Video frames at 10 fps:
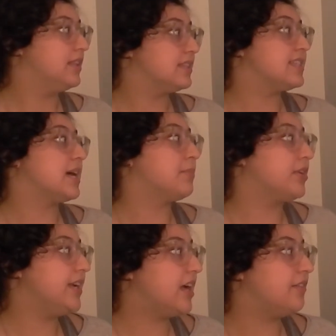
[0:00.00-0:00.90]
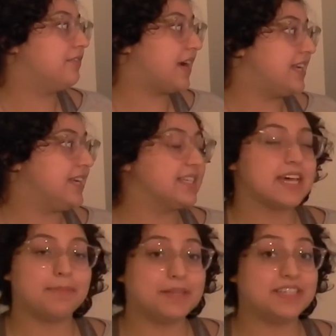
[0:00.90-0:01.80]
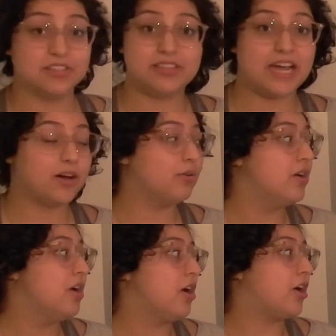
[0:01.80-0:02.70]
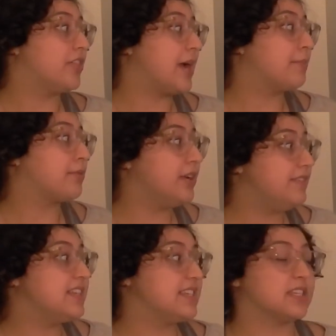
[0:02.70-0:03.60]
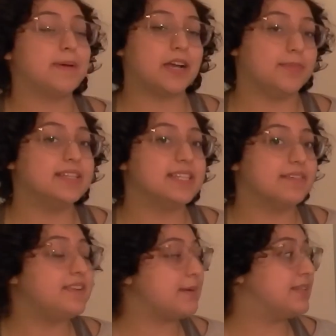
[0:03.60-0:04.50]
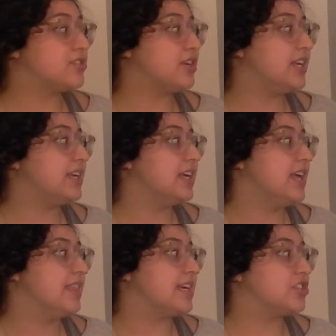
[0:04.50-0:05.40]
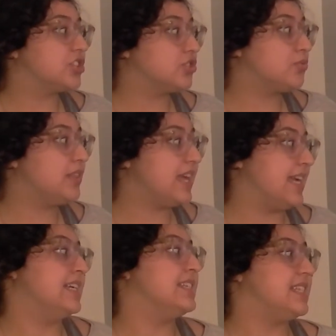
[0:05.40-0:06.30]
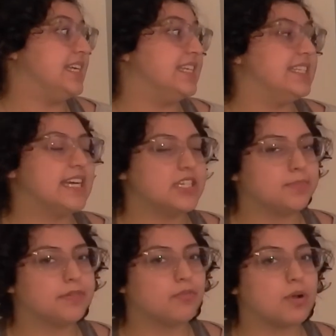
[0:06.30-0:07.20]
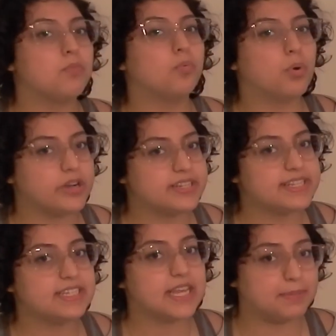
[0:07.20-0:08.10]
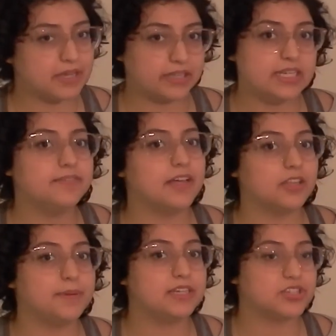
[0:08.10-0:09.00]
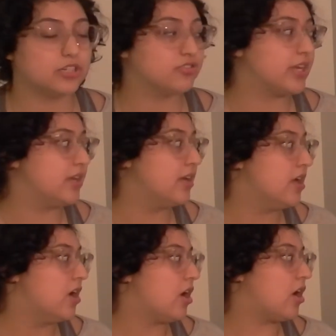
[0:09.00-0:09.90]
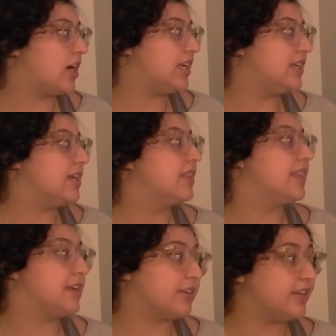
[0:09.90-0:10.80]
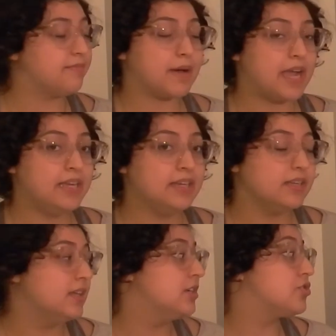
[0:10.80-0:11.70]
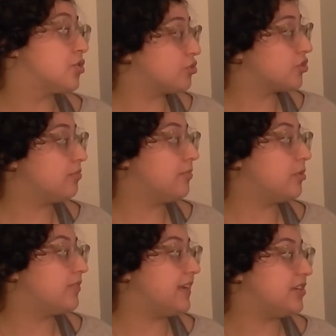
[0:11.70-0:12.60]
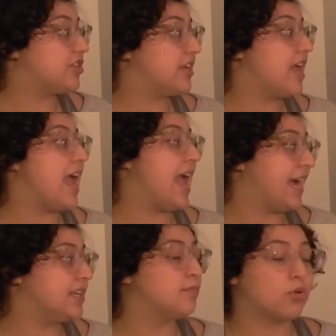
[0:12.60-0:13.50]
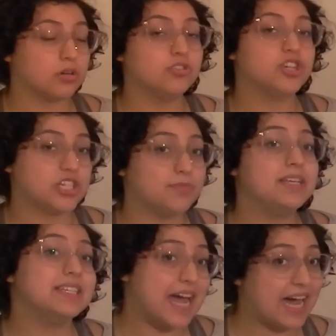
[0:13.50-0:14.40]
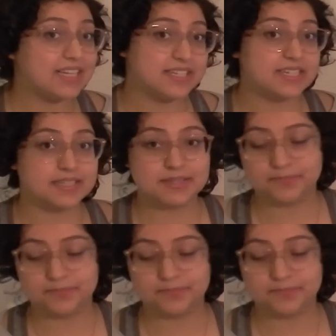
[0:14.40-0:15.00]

The summary of findings up until now are that previous experiments have demonstrated that children with ASD tend to perform worse than typically developing children on theory of mind, social motivation, and moral judgment tasks.